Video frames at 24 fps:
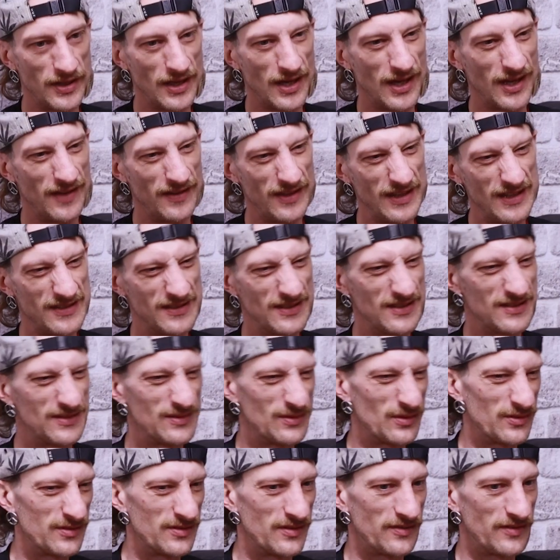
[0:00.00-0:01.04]
yeah, these are the
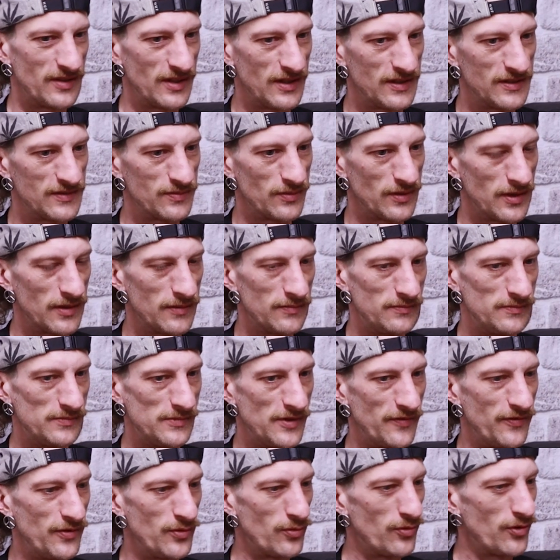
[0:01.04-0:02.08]
sorts of things where
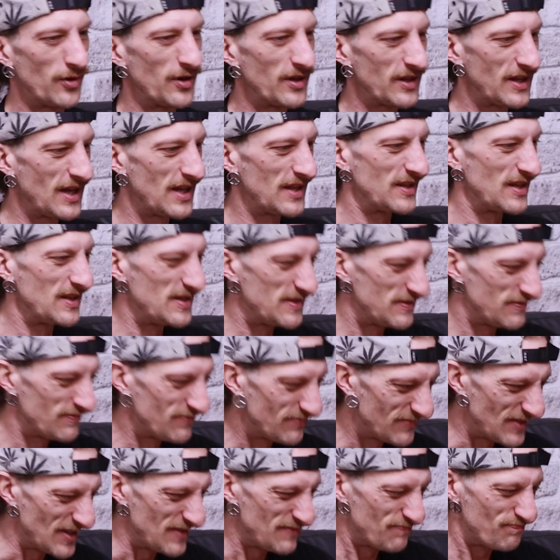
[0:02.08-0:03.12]
if you want to get the,
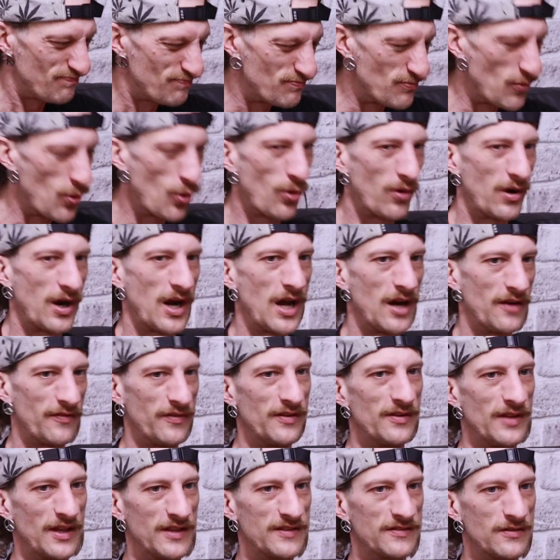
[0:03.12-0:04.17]
the more out of
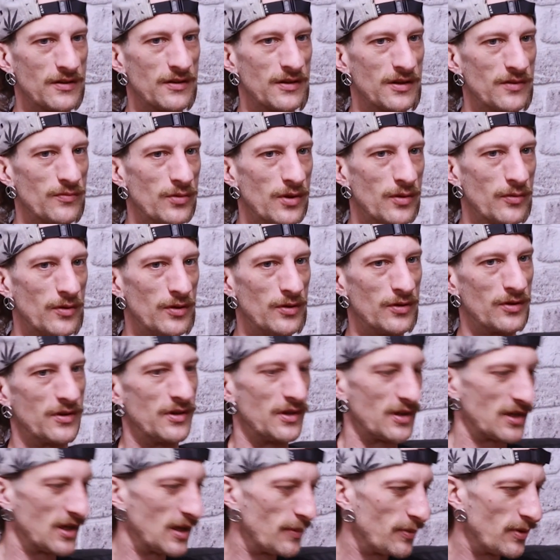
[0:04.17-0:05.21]
it, that's kind of where we're
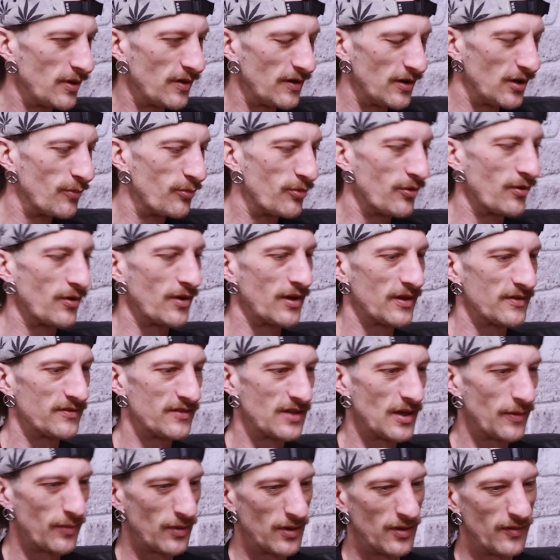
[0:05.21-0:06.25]
looking. A couple of little products, a
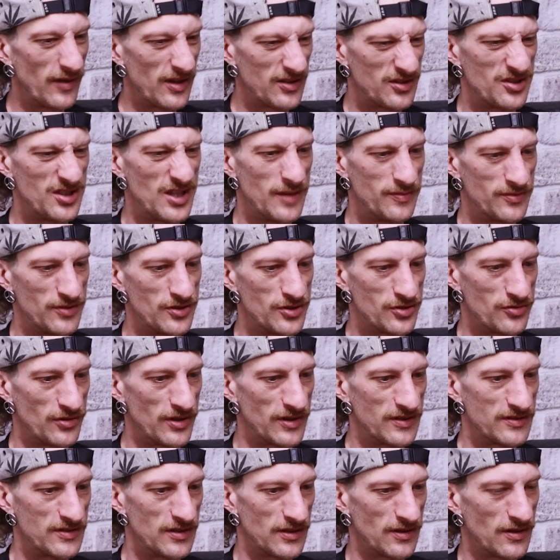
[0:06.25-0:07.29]
couple of extra tips and
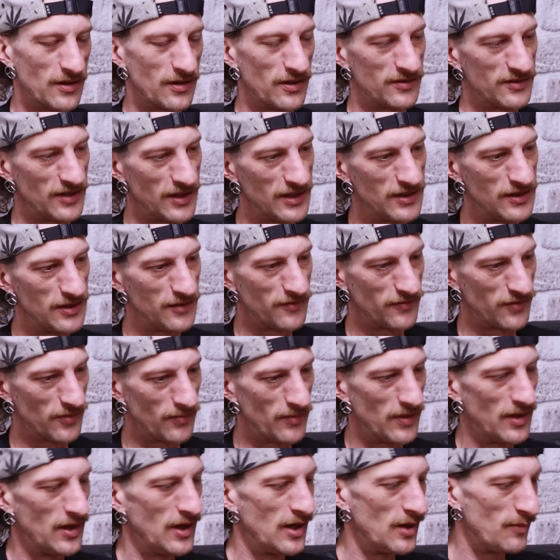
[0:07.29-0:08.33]
tricks to kind of take you
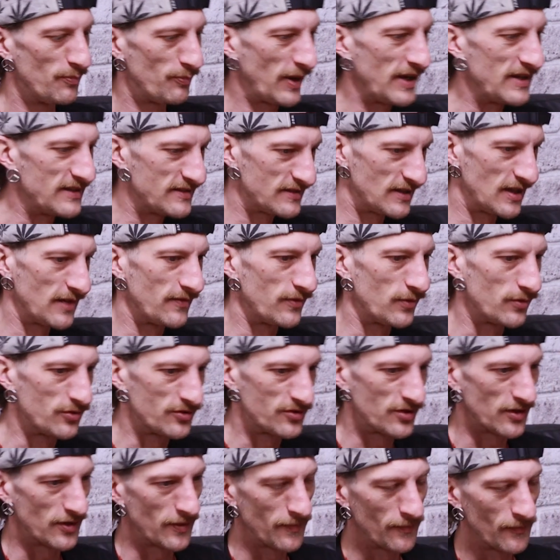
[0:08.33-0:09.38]
from base level
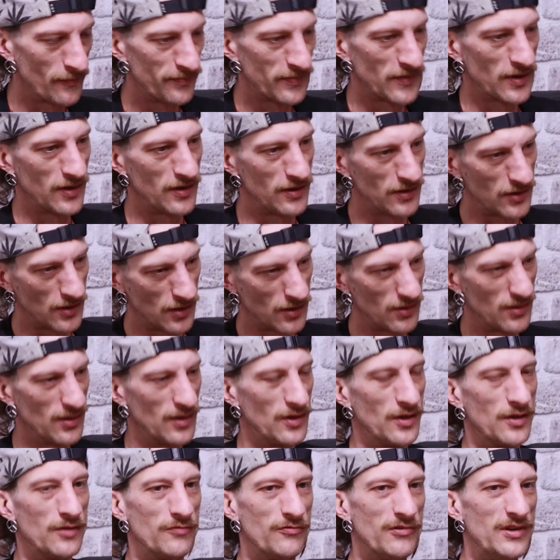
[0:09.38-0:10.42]
to, you know,
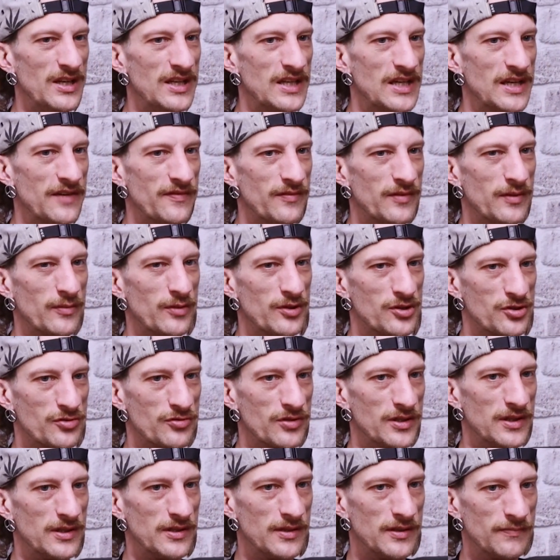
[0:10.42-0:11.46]
really giving them a
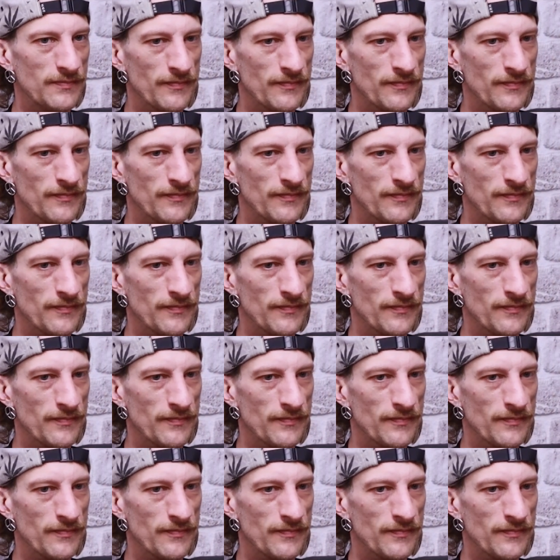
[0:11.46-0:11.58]
treat.